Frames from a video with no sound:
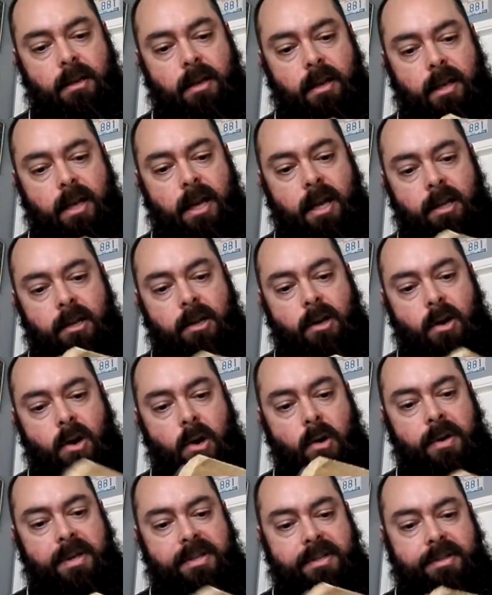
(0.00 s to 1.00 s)
Again, you're
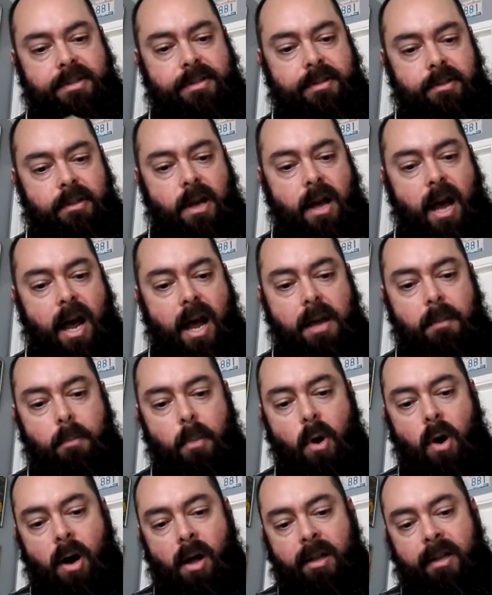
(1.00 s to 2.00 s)
always
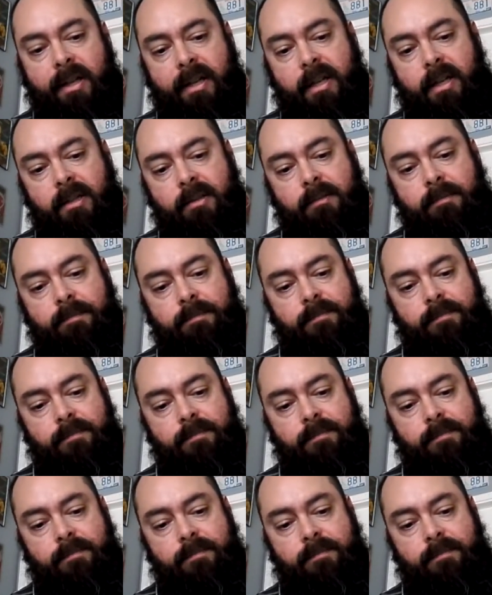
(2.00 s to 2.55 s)
eyeballing,